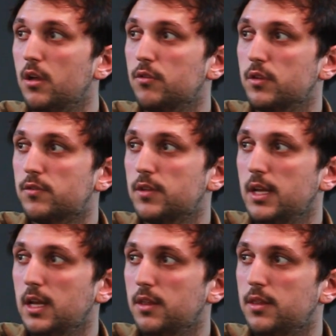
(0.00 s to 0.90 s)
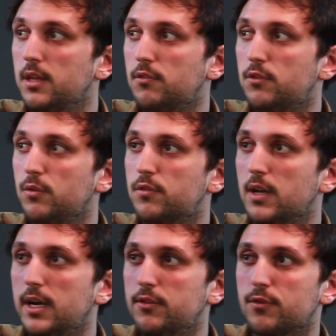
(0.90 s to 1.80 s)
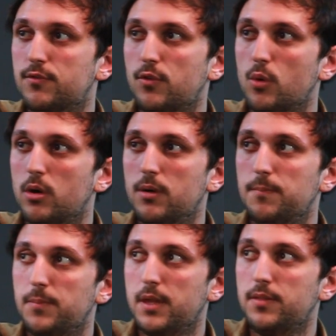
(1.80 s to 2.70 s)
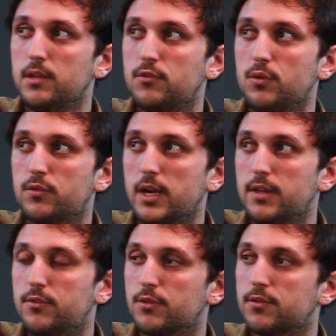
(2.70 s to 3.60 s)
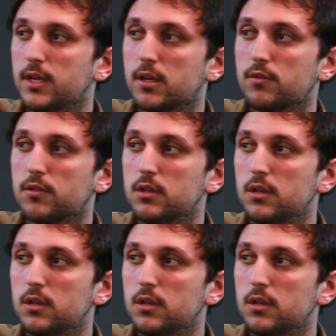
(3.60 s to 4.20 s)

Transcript: So let's say these two sides are 4, and these two sides are 6.